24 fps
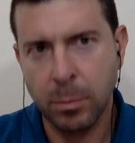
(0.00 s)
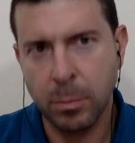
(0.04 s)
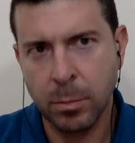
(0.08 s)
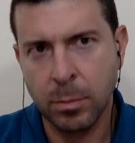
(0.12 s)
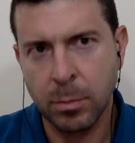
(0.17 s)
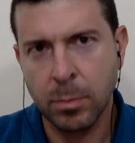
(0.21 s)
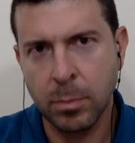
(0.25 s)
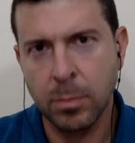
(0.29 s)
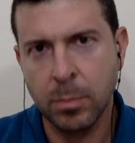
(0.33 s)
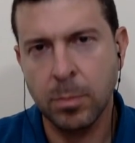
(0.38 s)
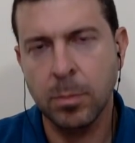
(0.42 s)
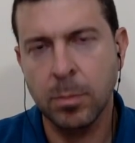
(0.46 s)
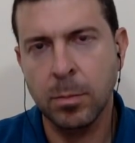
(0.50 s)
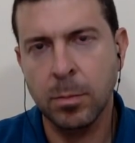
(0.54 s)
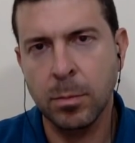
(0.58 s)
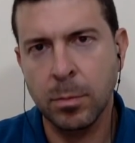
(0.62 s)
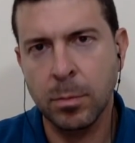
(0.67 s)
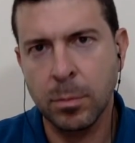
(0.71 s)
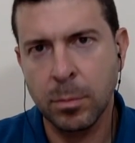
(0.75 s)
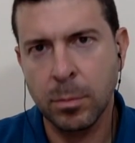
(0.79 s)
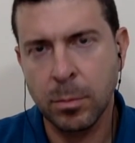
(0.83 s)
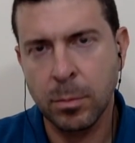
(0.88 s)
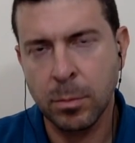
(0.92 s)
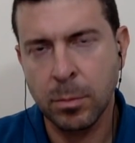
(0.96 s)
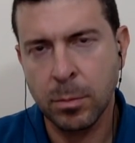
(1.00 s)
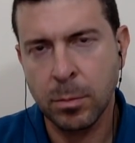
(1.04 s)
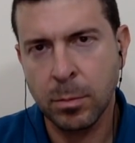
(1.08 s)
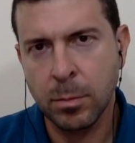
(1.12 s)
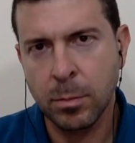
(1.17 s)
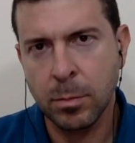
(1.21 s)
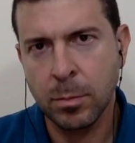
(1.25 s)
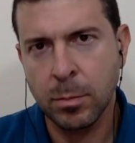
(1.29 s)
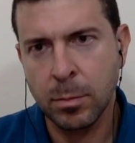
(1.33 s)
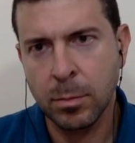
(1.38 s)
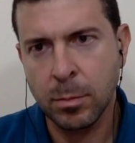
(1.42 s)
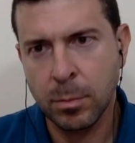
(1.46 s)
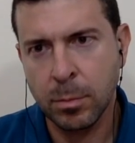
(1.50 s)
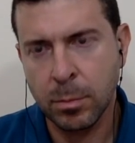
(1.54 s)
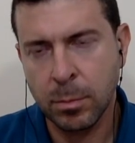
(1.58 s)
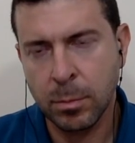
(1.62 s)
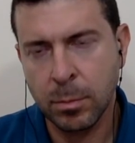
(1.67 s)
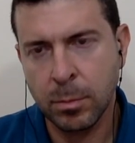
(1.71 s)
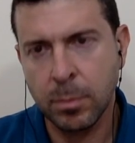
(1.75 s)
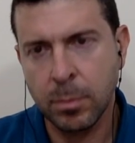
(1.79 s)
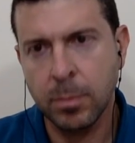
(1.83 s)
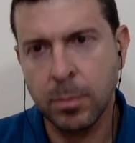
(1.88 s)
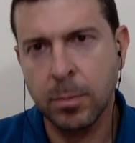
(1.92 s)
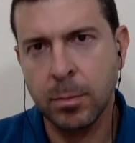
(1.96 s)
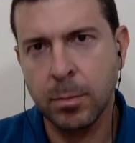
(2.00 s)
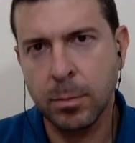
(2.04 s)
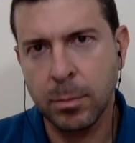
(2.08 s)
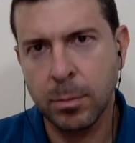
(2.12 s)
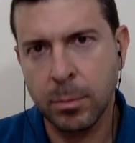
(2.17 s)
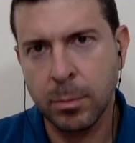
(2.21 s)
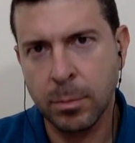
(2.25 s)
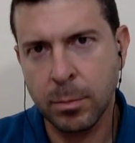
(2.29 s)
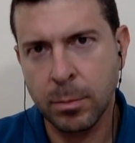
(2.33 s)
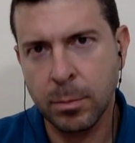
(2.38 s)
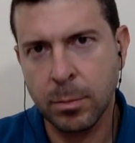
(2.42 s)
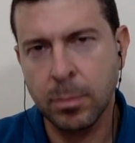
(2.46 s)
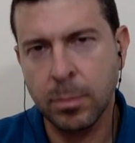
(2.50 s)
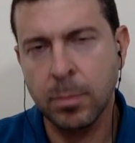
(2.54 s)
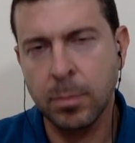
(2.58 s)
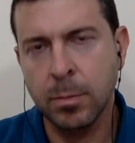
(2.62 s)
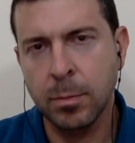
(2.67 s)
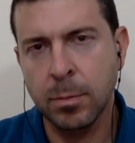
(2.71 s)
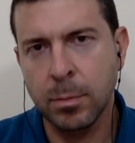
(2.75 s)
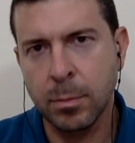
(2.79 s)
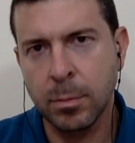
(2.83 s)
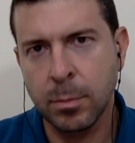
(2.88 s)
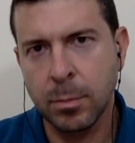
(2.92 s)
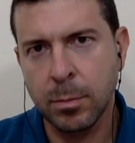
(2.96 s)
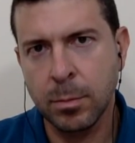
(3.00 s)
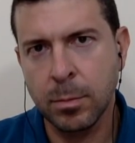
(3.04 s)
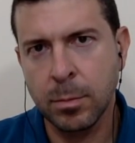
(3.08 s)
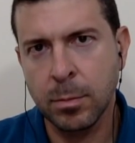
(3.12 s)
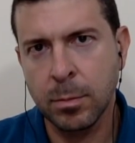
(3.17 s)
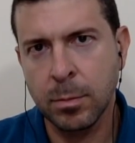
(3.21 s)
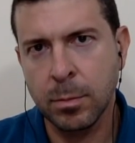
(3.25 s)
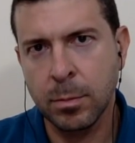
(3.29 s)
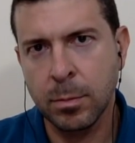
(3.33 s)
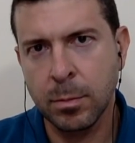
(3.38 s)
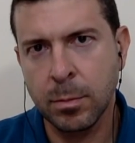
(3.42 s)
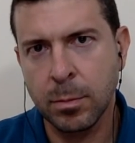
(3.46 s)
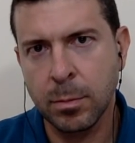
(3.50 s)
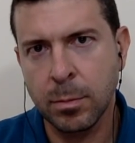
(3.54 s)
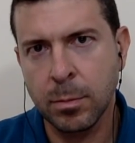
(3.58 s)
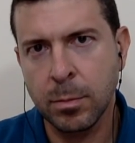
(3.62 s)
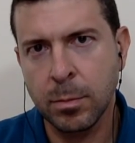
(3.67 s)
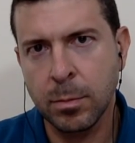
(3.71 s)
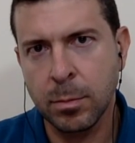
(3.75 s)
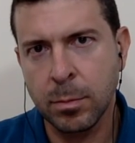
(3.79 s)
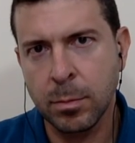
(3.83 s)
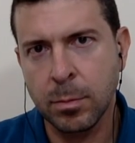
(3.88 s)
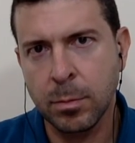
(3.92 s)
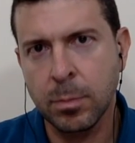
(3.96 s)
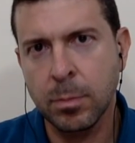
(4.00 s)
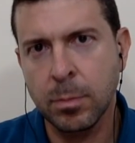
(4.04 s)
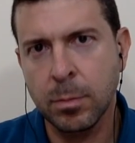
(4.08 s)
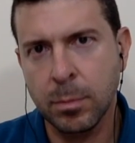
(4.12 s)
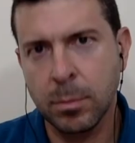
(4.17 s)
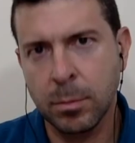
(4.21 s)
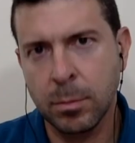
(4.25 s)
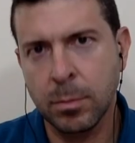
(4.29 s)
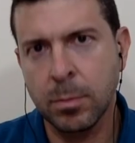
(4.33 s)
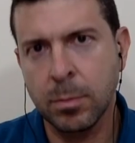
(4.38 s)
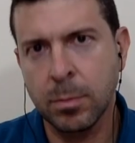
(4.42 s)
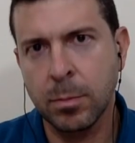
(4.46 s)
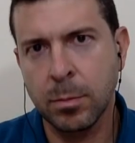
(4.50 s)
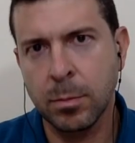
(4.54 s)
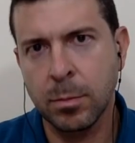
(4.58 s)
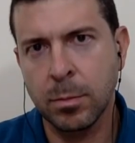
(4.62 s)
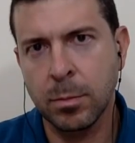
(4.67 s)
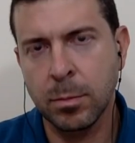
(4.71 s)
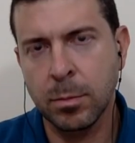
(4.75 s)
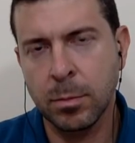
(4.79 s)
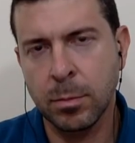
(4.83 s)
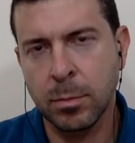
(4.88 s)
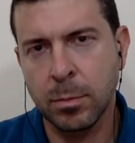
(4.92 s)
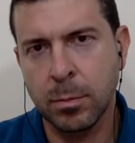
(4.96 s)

This person isn't speaking.